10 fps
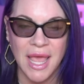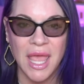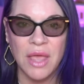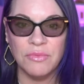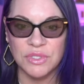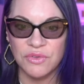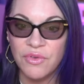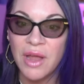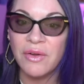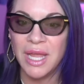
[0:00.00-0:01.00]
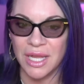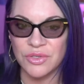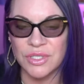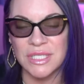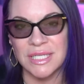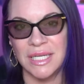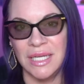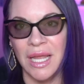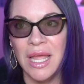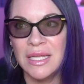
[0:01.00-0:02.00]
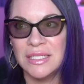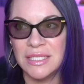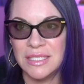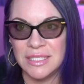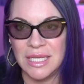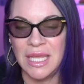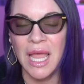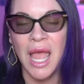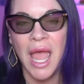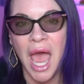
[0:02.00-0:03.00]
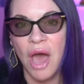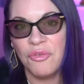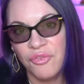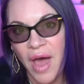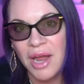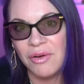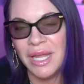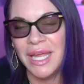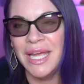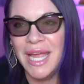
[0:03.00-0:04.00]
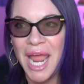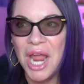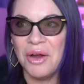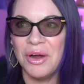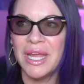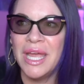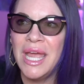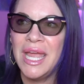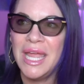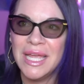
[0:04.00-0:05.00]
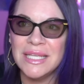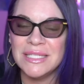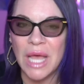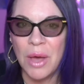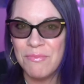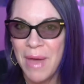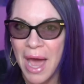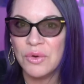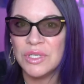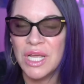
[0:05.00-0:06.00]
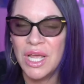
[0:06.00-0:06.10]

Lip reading: It was very interesting to see how fiery Eric is about